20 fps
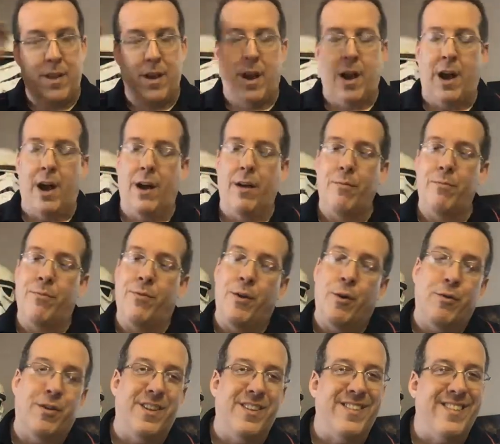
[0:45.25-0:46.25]
Uh,
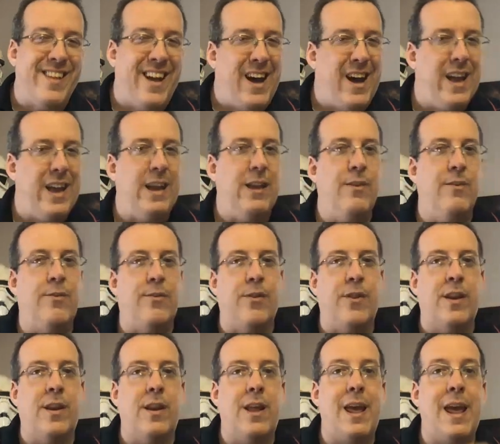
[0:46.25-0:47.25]
they're designed so
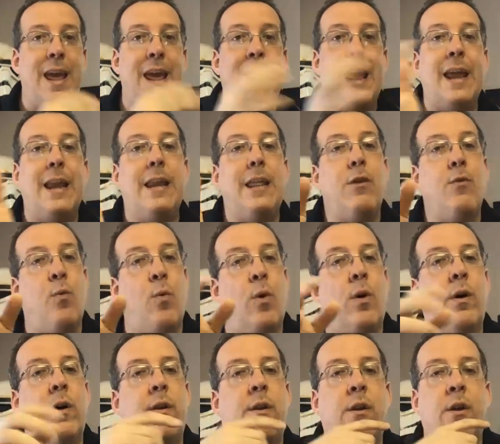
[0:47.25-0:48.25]
that
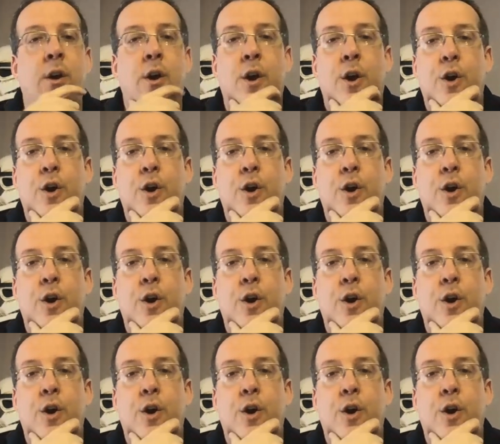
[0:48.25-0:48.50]
anyone